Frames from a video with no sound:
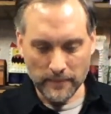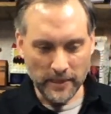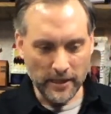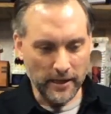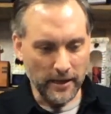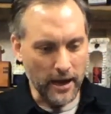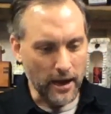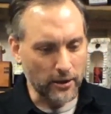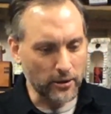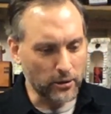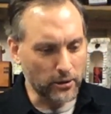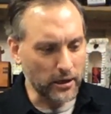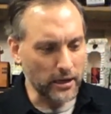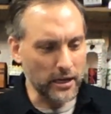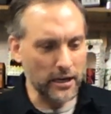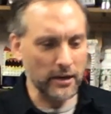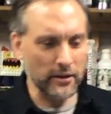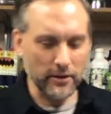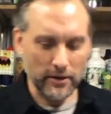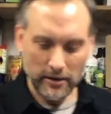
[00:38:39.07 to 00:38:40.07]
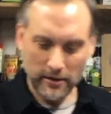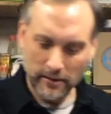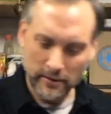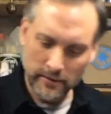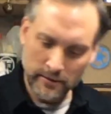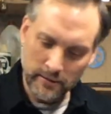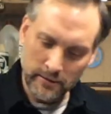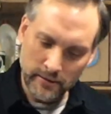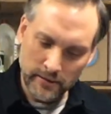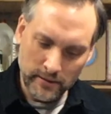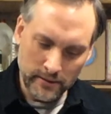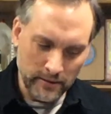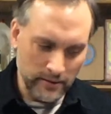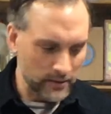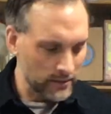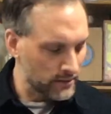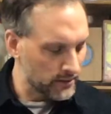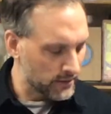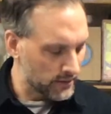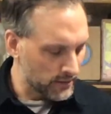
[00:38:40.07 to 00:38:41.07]
Now you can either
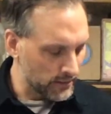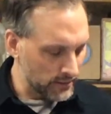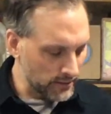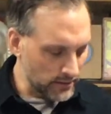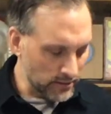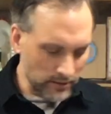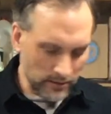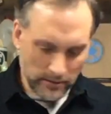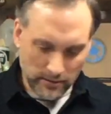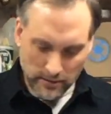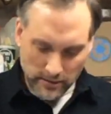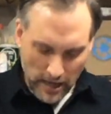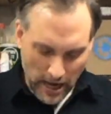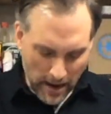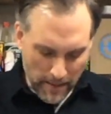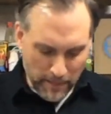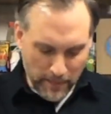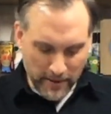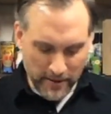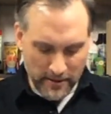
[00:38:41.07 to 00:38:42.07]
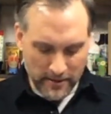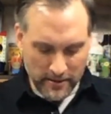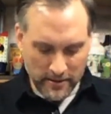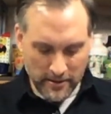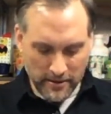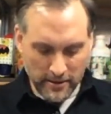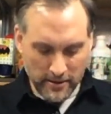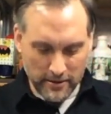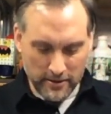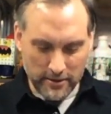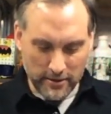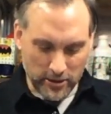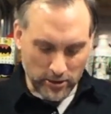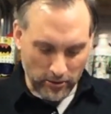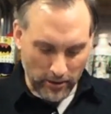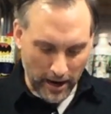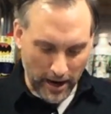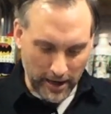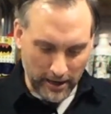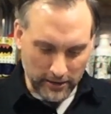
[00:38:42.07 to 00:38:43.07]
tape the
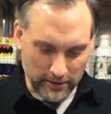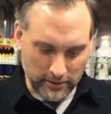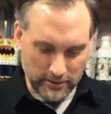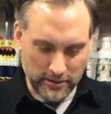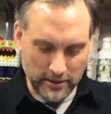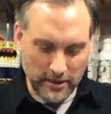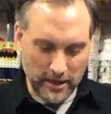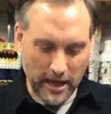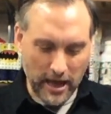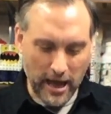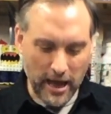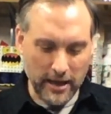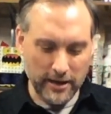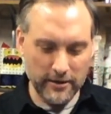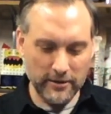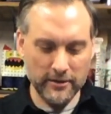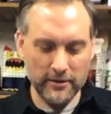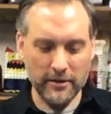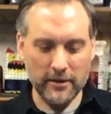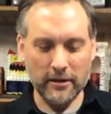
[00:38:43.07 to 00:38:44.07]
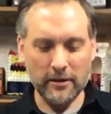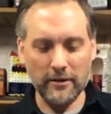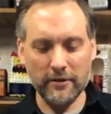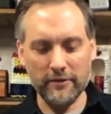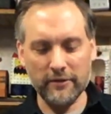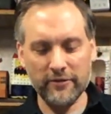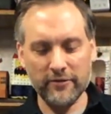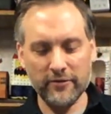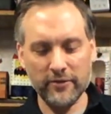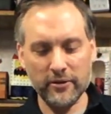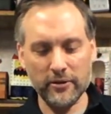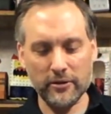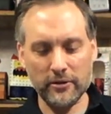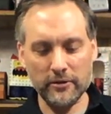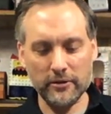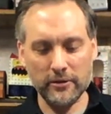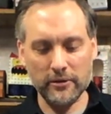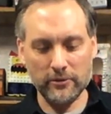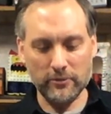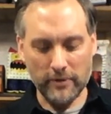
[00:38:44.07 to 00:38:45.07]
triangle to the end of your
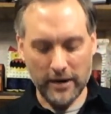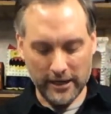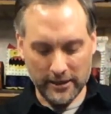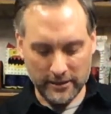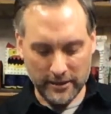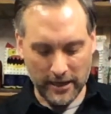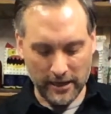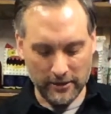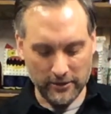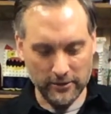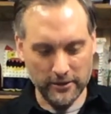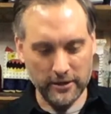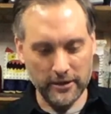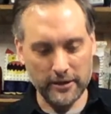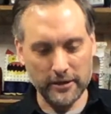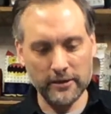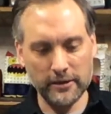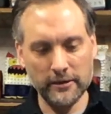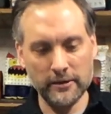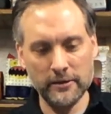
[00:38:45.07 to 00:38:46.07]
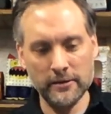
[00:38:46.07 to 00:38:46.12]
little rectangle here,